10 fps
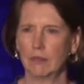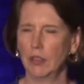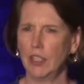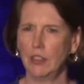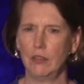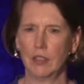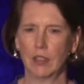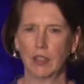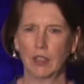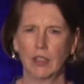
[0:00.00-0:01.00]
What do I do?
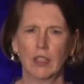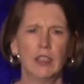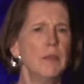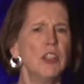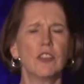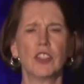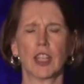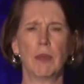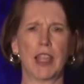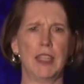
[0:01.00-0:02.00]
Let me just
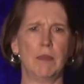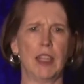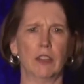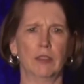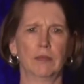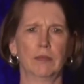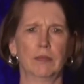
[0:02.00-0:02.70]
check my email.